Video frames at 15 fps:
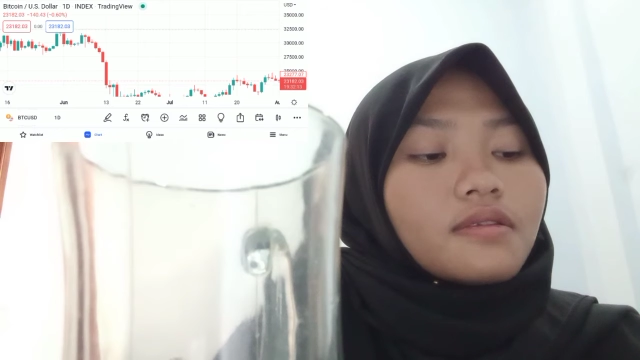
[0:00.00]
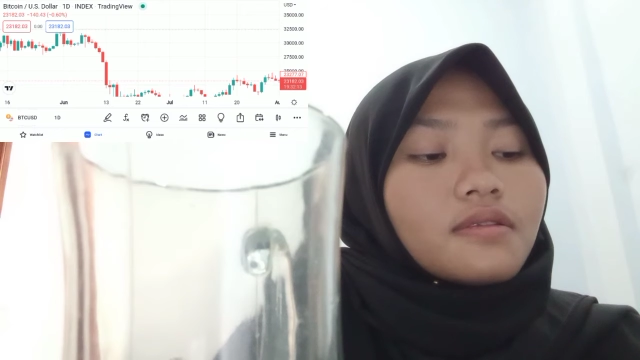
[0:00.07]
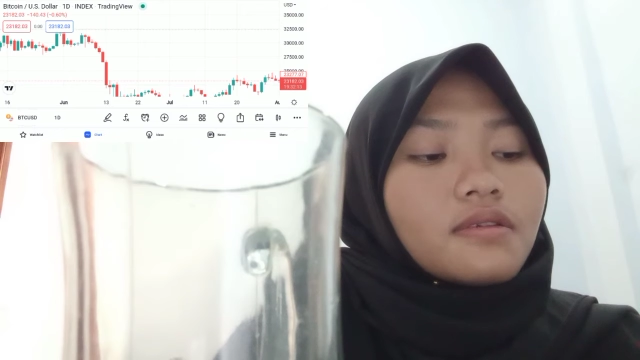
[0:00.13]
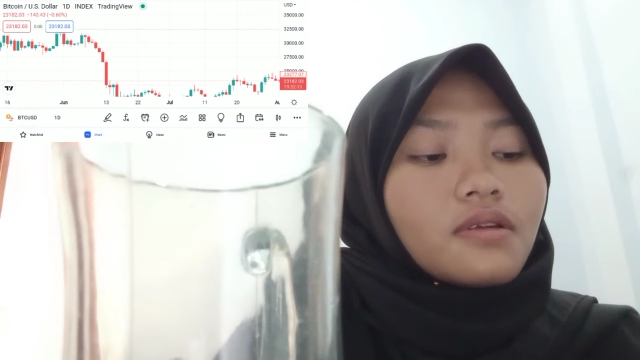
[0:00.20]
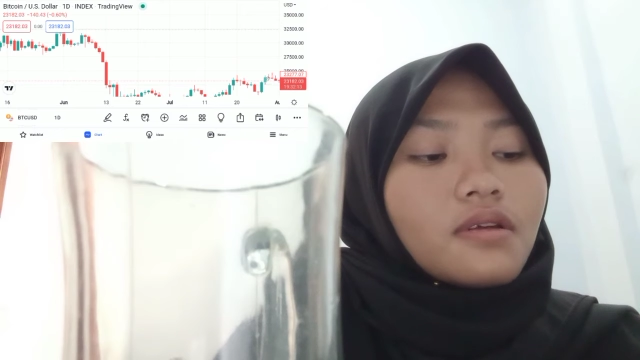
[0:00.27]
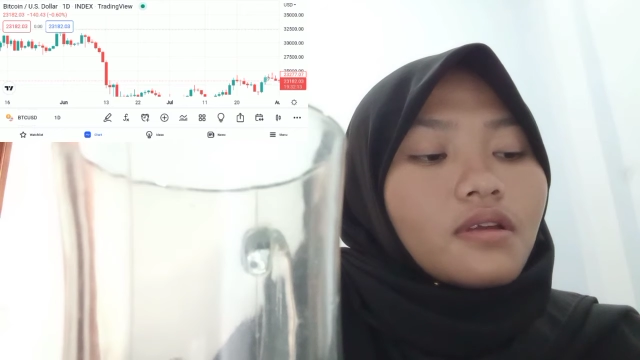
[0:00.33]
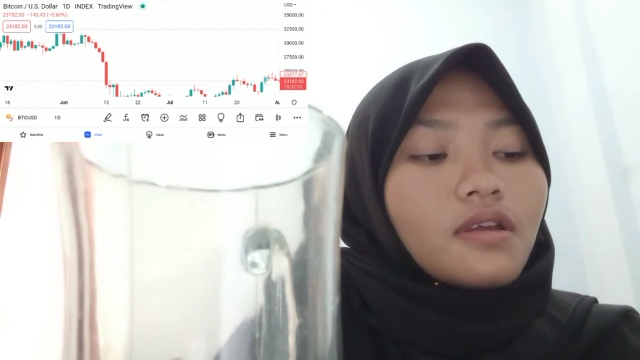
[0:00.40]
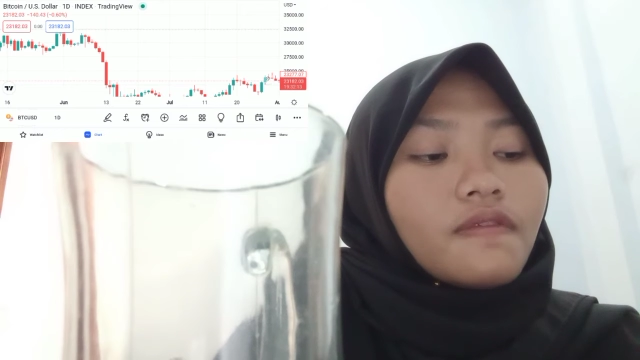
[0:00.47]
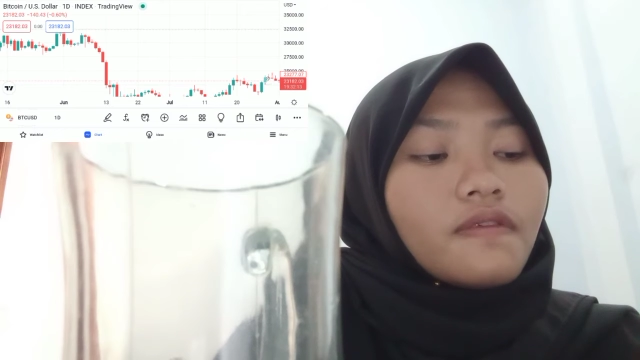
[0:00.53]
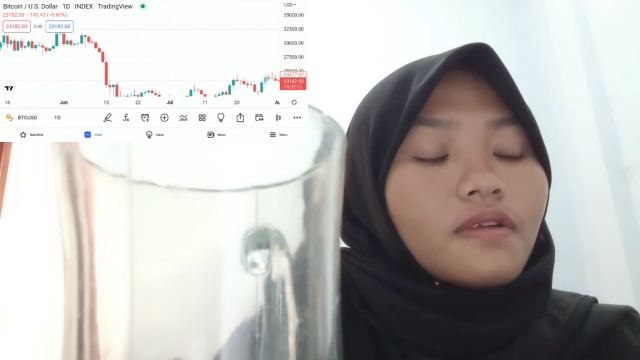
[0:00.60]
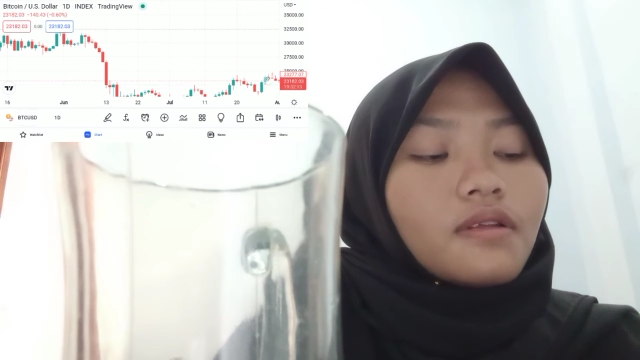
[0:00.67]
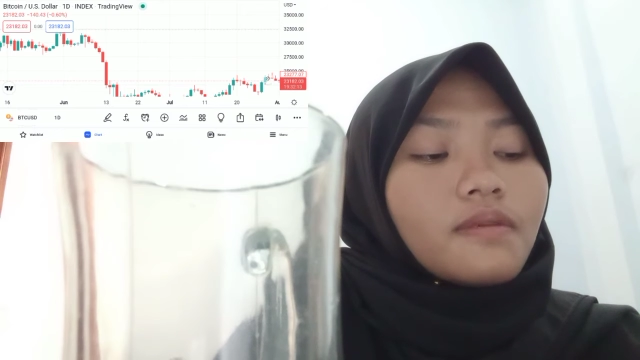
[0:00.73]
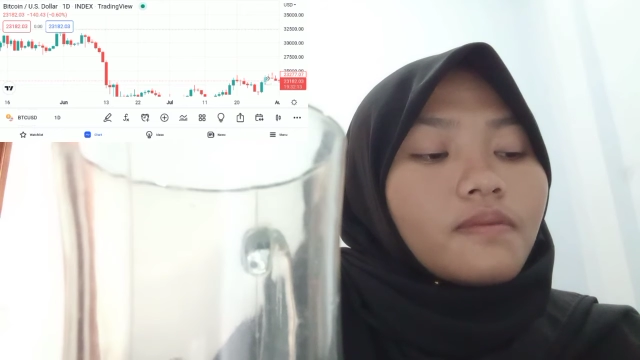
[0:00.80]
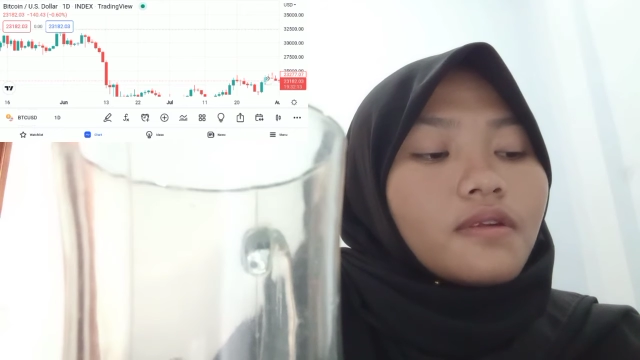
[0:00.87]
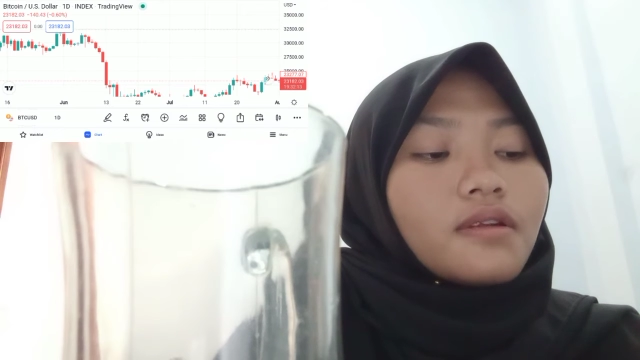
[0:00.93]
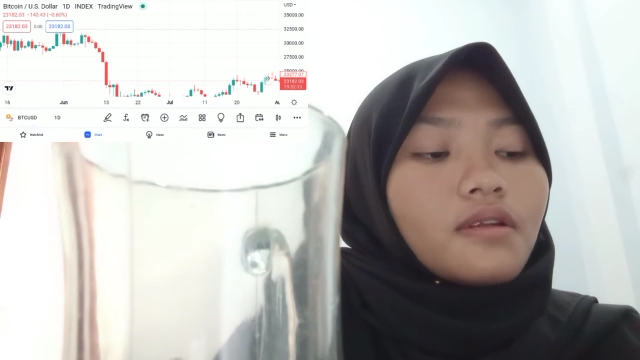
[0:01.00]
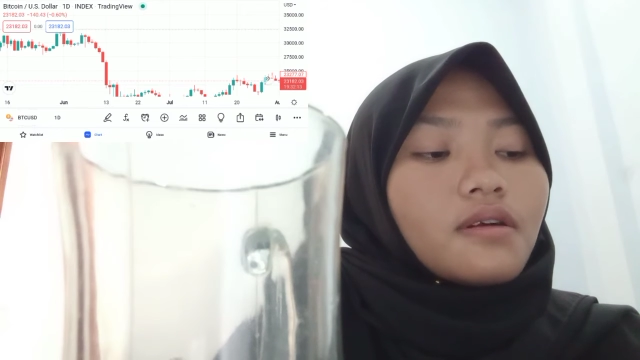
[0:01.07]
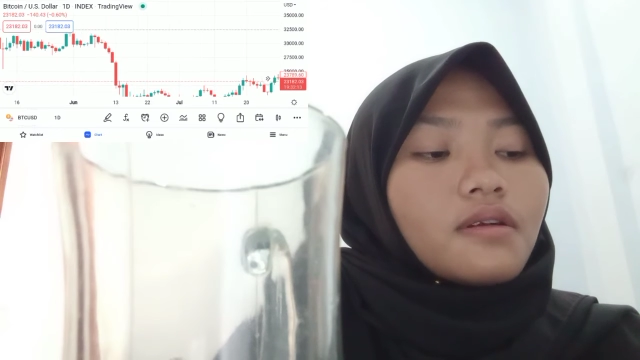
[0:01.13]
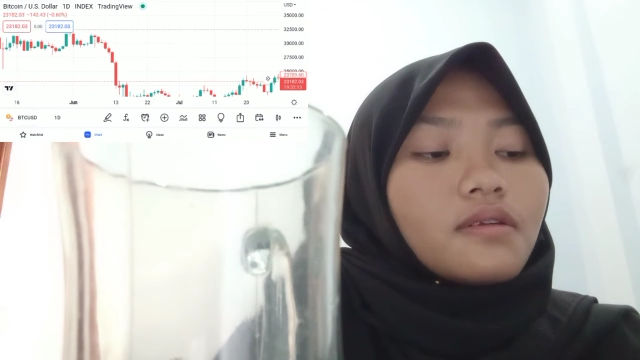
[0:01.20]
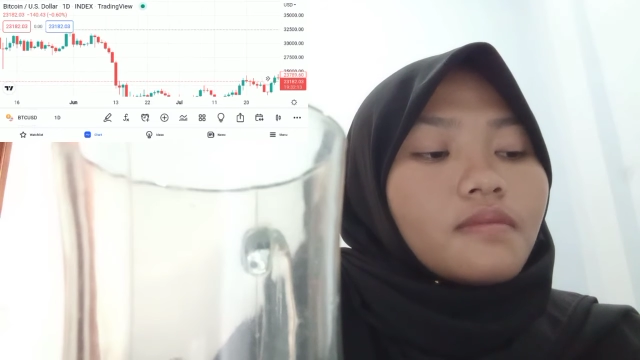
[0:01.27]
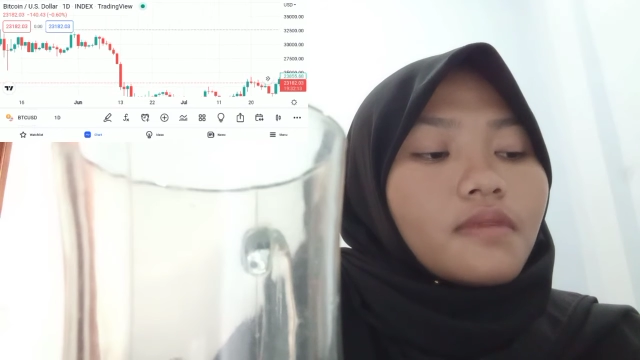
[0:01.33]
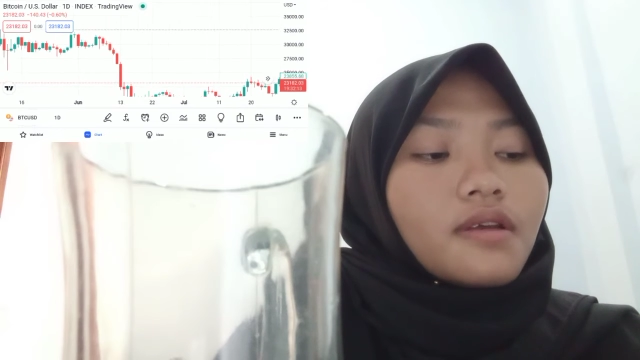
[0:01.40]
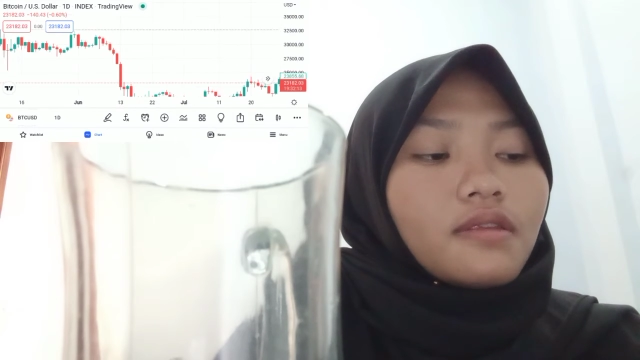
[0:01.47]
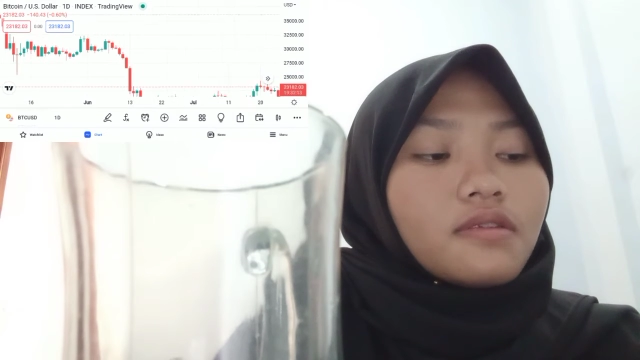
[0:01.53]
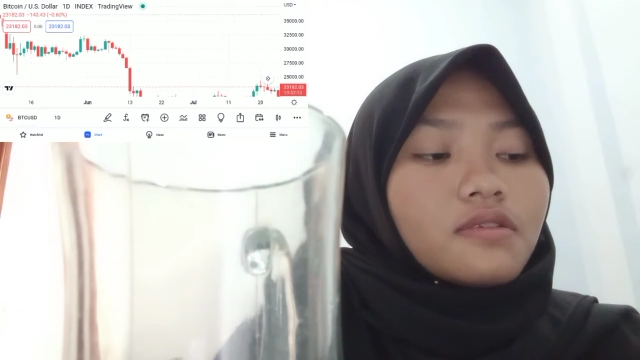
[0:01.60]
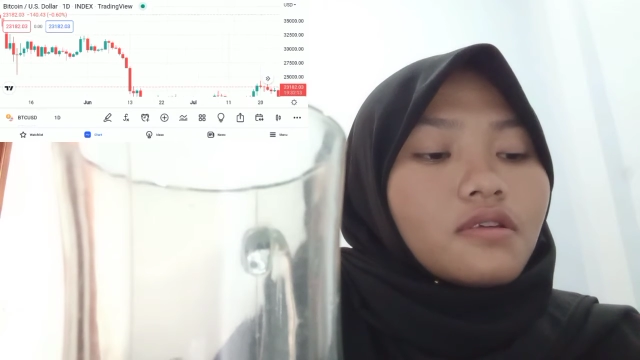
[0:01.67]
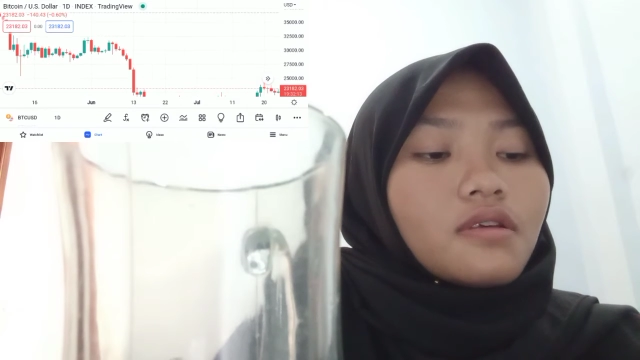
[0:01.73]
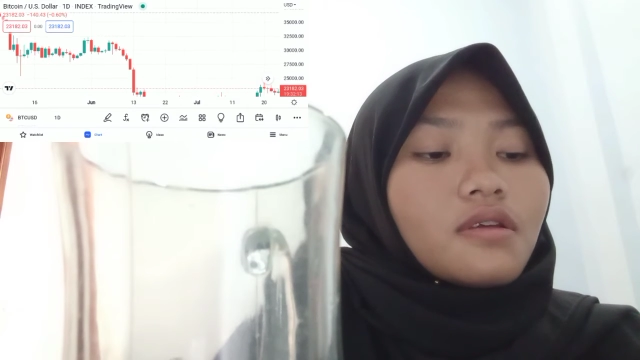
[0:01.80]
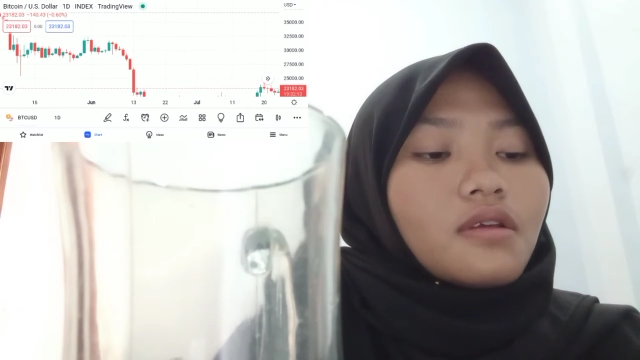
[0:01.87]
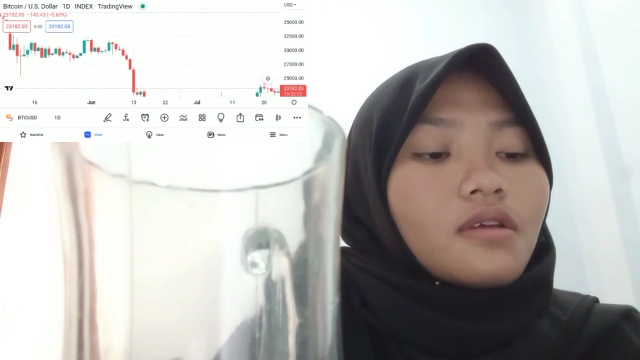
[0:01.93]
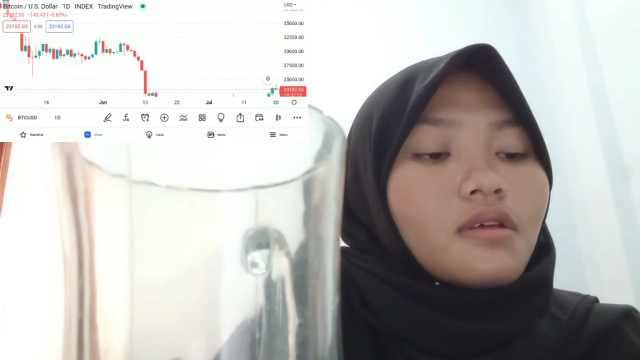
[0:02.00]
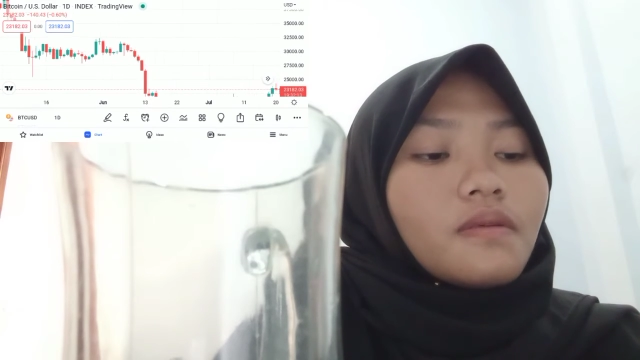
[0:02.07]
is now available on Match.